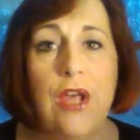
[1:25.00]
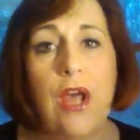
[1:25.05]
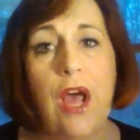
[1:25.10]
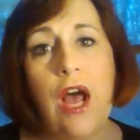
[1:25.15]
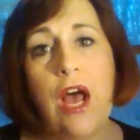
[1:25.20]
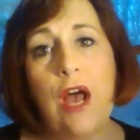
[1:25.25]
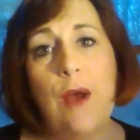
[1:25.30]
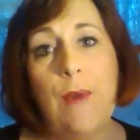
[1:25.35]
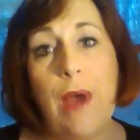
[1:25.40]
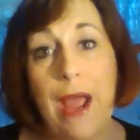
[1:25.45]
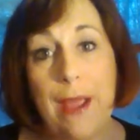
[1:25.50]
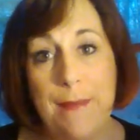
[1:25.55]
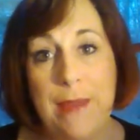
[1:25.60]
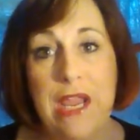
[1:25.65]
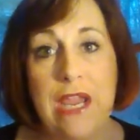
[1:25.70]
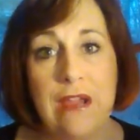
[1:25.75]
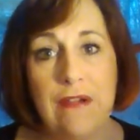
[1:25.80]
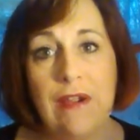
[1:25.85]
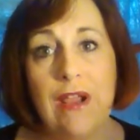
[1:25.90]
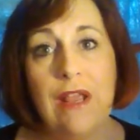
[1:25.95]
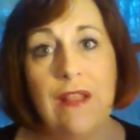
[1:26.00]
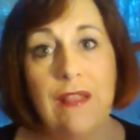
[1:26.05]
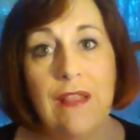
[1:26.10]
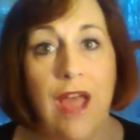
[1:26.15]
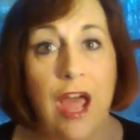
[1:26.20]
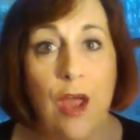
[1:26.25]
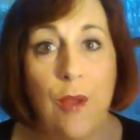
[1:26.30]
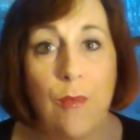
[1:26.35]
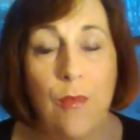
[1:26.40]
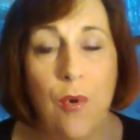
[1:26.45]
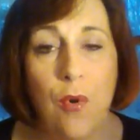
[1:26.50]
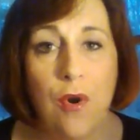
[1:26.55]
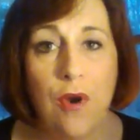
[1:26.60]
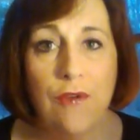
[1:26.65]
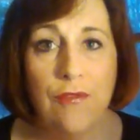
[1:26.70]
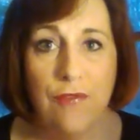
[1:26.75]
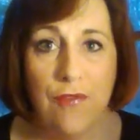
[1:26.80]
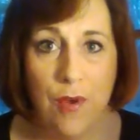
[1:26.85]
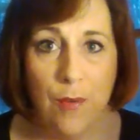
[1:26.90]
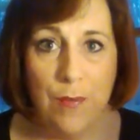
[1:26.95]
I'm hearing a lot
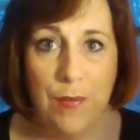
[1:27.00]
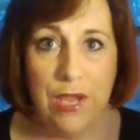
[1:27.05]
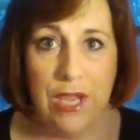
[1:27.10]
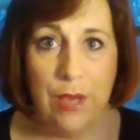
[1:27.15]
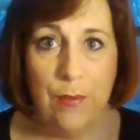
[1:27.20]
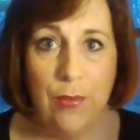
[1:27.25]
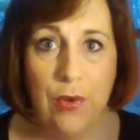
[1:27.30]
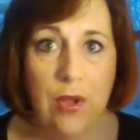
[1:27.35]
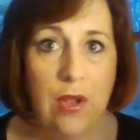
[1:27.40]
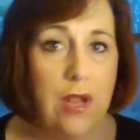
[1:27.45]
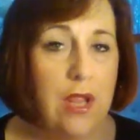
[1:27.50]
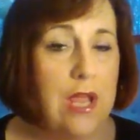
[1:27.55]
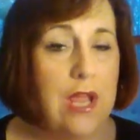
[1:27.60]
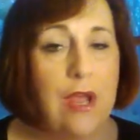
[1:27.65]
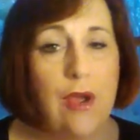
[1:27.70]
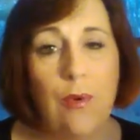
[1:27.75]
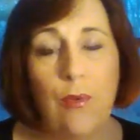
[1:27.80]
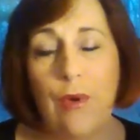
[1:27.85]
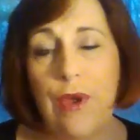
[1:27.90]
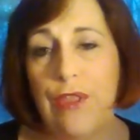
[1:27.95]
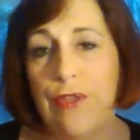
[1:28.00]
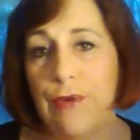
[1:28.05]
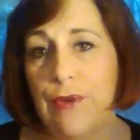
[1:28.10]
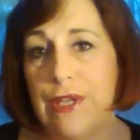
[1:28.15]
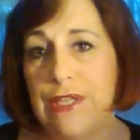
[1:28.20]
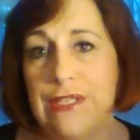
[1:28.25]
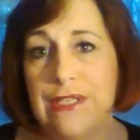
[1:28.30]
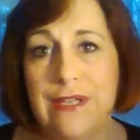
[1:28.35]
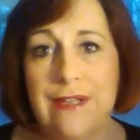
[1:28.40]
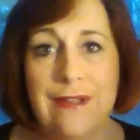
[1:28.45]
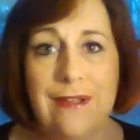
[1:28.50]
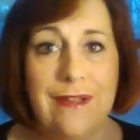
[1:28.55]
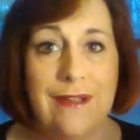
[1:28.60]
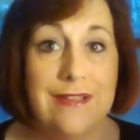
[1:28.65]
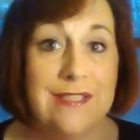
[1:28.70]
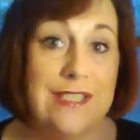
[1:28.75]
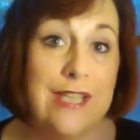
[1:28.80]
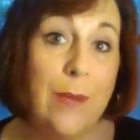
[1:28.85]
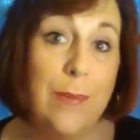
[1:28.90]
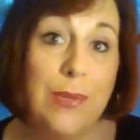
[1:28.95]
more from people, whether it's a
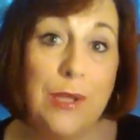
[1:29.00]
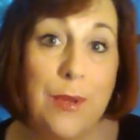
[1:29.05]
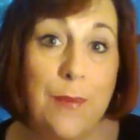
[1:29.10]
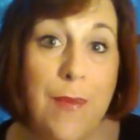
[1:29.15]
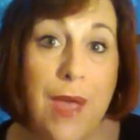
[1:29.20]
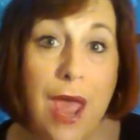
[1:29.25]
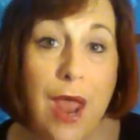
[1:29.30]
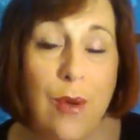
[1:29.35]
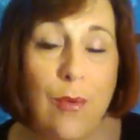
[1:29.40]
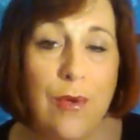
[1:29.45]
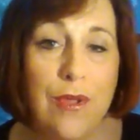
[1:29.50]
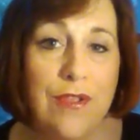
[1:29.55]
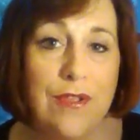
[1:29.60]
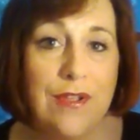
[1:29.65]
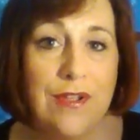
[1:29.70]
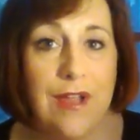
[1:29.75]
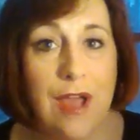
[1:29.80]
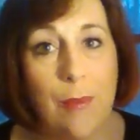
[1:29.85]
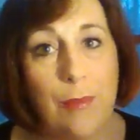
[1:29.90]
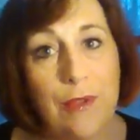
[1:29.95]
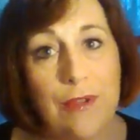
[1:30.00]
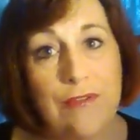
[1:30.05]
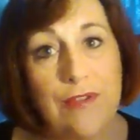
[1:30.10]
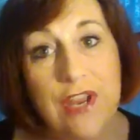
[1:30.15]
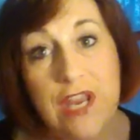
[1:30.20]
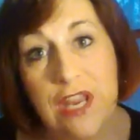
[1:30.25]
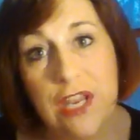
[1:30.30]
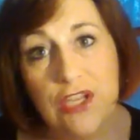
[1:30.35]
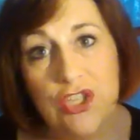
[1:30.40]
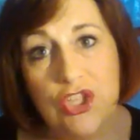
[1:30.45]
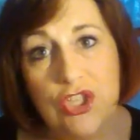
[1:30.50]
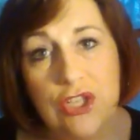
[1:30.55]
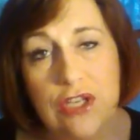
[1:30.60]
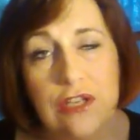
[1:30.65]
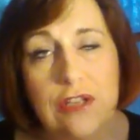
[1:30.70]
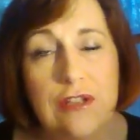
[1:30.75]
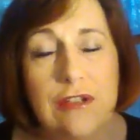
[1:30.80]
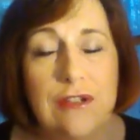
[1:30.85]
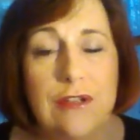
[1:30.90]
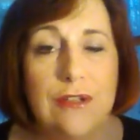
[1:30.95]
supplement with a couple of
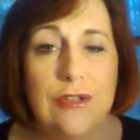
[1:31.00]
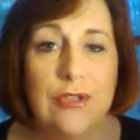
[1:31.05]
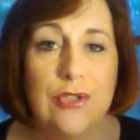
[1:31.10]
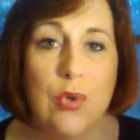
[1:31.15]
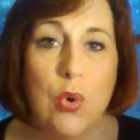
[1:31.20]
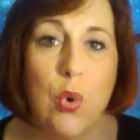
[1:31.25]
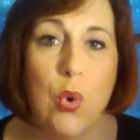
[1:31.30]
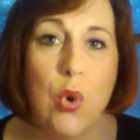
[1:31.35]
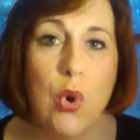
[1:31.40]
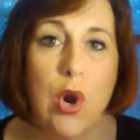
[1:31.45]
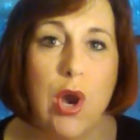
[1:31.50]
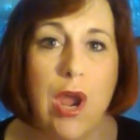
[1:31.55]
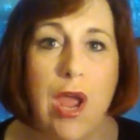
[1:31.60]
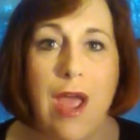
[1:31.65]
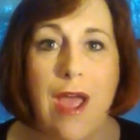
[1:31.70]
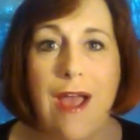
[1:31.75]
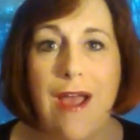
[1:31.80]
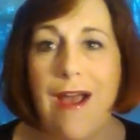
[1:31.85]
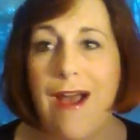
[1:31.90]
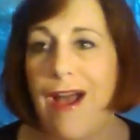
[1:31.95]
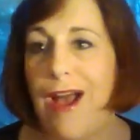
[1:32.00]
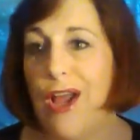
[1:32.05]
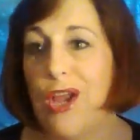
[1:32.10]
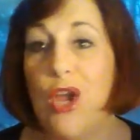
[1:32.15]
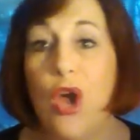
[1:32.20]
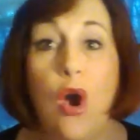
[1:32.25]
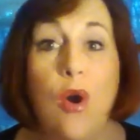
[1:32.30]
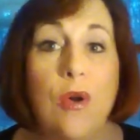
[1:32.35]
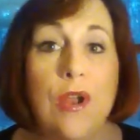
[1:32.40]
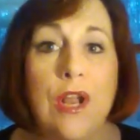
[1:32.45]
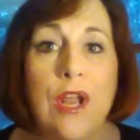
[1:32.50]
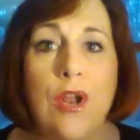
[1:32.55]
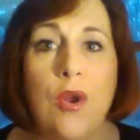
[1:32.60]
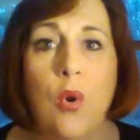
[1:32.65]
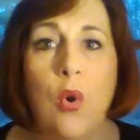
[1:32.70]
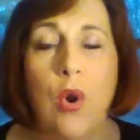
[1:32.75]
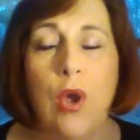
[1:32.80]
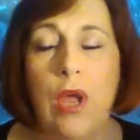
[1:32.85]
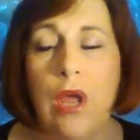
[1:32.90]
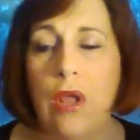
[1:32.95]
initials or coconut
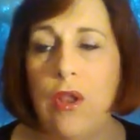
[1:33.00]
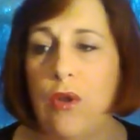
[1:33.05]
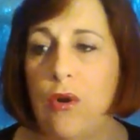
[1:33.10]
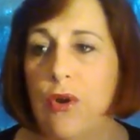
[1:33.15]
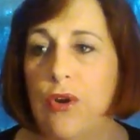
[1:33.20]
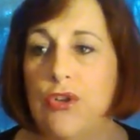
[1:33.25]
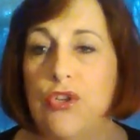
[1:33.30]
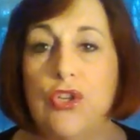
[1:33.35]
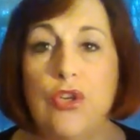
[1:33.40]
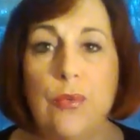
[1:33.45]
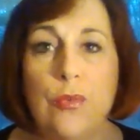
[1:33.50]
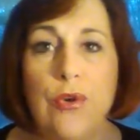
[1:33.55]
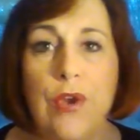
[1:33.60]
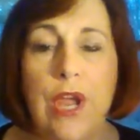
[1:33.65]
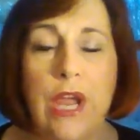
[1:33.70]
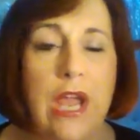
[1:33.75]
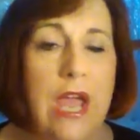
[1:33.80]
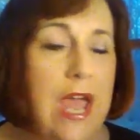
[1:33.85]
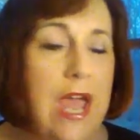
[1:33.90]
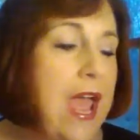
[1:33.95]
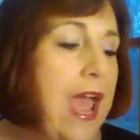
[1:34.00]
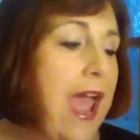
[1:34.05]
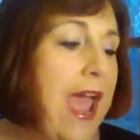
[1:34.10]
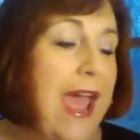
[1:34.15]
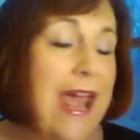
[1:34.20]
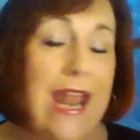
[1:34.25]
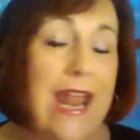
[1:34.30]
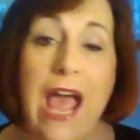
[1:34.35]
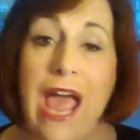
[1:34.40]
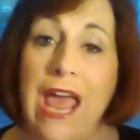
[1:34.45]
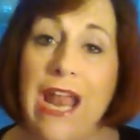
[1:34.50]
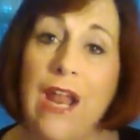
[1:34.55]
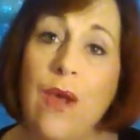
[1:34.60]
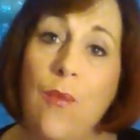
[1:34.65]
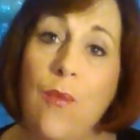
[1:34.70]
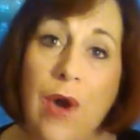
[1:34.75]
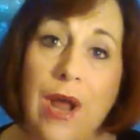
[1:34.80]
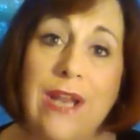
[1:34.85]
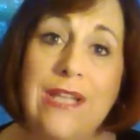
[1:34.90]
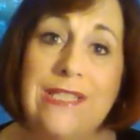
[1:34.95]
oil or turmeric, and I
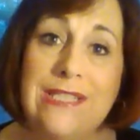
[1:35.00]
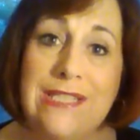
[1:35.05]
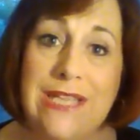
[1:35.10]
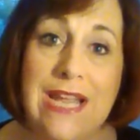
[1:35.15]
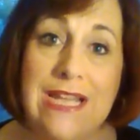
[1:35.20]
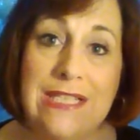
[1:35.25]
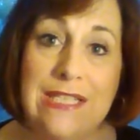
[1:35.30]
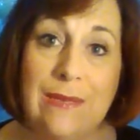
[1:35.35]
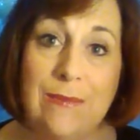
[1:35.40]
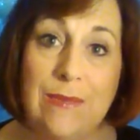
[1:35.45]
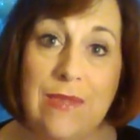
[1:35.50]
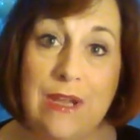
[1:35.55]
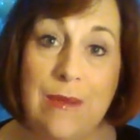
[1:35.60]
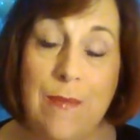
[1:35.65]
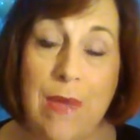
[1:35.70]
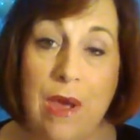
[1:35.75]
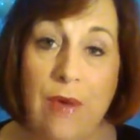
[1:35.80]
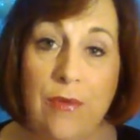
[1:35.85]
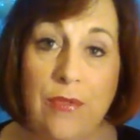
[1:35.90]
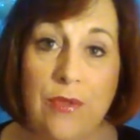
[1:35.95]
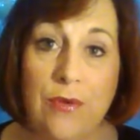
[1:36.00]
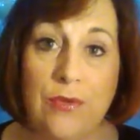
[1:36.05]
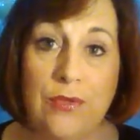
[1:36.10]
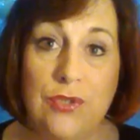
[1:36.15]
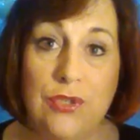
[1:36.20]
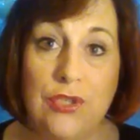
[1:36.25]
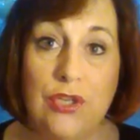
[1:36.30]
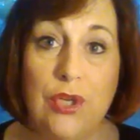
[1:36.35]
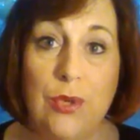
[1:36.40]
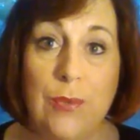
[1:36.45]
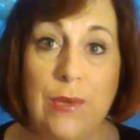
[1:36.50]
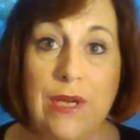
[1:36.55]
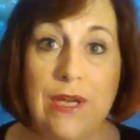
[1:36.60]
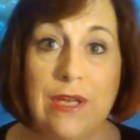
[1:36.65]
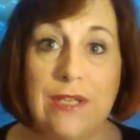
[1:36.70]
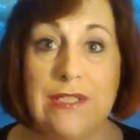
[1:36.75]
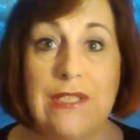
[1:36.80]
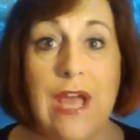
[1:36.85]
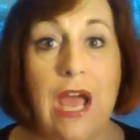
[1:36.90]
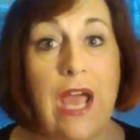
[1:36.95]
want to say something about those too,
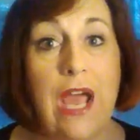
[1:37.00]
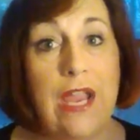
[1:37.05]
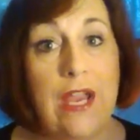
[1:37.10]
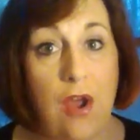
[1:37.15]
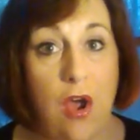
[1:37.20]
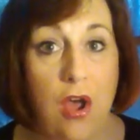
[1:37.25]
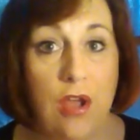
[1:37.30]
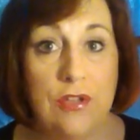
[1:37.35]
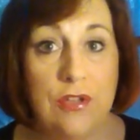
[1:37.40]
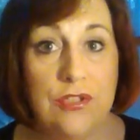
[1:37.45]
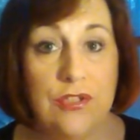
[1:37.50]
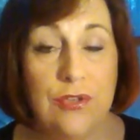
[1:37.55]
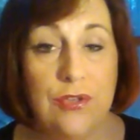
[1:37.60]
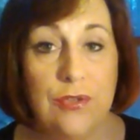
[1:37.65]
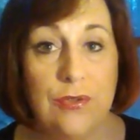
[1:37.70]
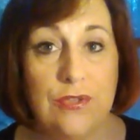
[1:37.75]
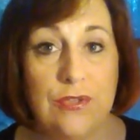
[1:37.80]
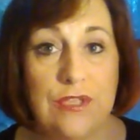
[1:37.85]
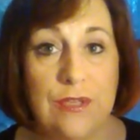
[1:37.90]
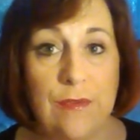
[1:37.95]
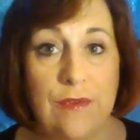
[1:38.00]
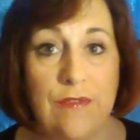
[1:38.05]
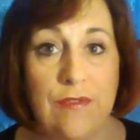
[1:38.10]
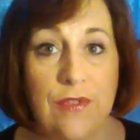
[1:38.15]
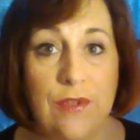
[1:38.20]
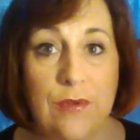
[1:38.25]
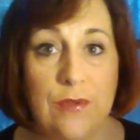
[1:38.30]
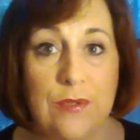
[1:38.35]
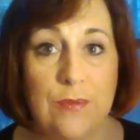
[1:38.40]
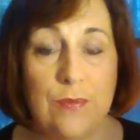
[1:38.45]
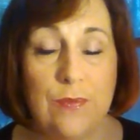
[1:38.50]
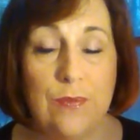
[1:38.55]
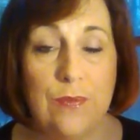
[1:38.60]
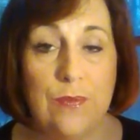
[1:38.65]
because I also use some of those